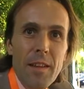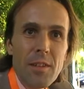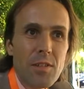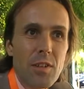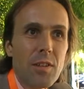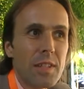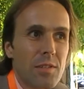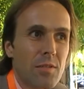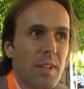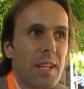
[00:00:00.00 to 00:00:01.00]
So
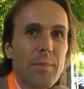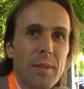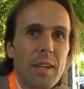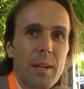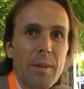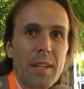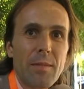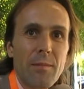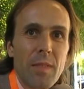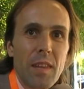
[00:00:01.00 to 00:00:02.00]
it's really becoming,
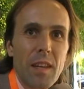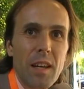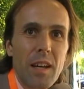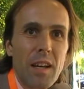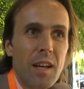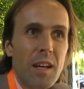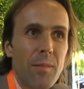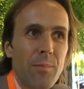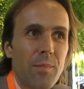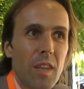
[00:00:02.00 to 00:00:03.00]

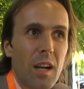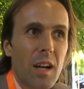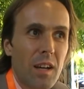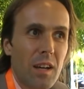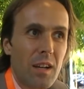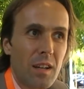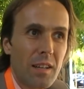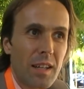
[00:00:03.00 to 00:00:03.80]
um, uh,